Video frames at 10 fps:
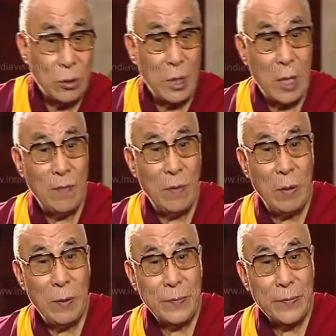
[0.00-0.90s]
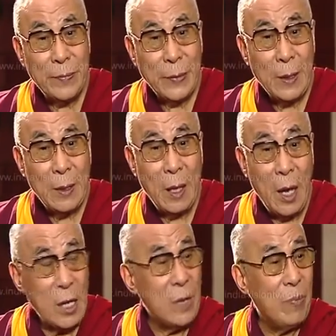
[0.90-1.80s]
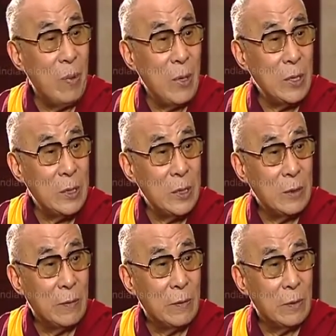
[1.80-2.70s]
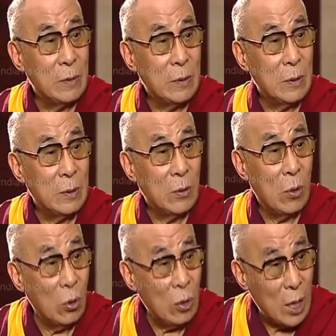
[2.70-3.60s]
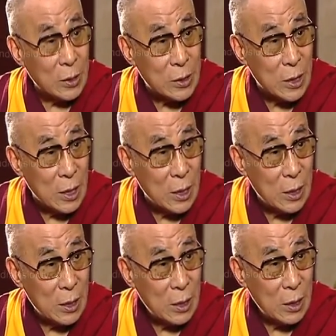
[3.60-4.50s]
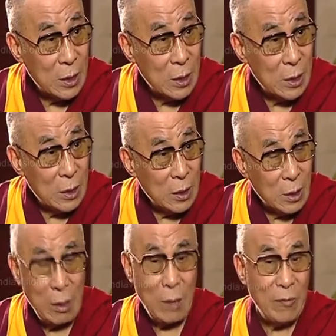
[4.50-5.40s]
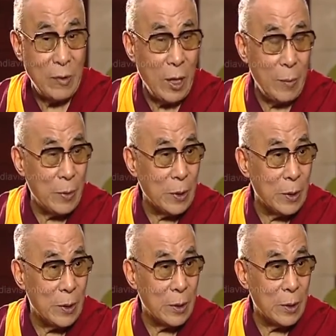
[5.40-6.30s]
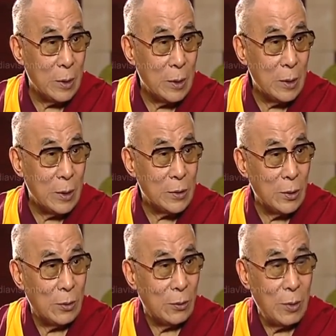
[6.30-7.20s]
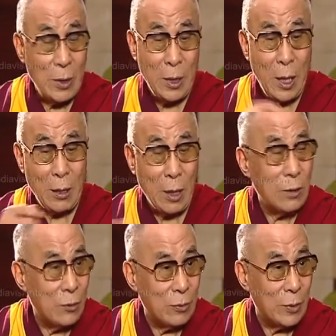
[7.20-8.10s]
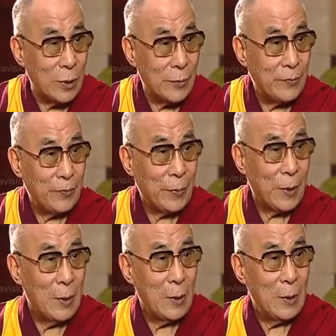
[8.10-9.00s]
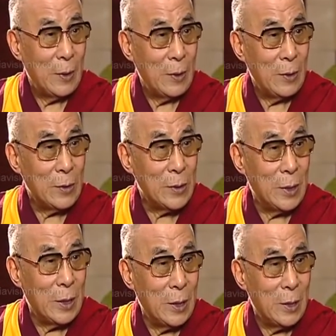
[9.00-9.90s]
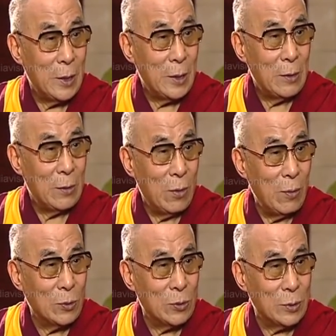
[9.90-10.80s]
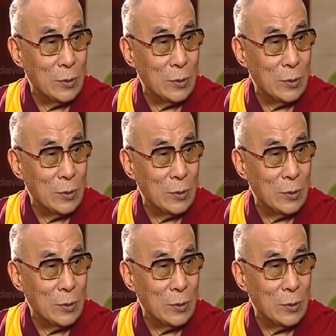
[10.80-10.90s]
therefore, I implement wholeheartedly. Now I am very happy. So when I handed over, you see, the almost